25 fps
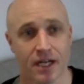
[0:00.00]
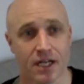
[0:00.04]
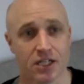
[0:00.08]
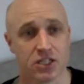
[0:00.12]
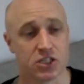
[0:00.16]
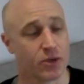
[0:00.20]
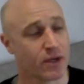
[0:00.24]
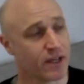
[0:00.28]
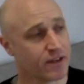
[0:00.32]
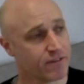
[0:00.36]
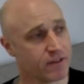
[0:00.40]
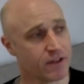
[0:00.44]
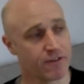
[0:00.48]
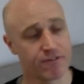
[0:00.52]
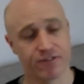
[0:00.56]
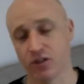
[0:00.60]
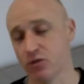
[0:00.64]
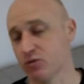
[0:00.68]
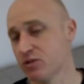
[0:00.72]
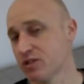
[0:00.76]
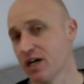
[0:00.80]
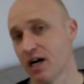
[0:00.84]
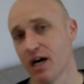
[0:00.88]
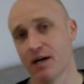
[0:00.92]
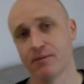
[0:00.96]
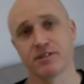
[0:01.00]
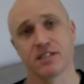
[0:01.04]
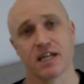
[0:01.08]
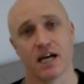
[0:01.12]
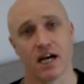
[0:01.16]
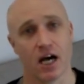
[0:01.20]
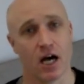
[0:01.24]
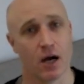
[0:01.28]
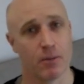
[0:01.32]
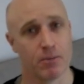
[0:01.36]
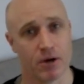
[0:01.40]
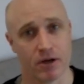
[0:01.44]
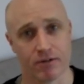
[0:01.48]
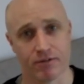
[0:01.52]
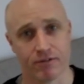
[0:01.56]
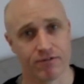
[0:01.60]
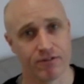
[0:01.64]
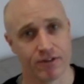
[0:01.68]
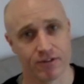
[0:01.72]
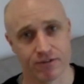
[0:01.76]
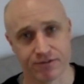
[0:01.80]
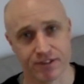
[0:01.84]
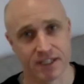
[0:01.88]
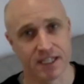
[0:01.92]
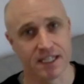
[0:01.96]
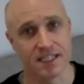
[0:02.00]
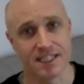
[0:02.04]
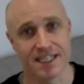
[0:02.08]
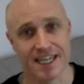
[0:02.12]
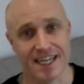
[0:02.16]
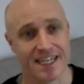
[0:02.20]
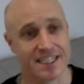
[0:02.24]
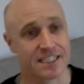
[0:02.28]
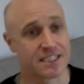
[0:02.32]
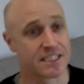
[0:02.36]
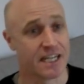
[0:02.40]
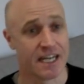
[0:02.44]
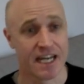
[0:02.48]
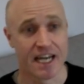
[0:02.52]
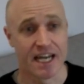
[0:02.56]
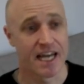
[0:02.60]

So even if you times that up over 15 years,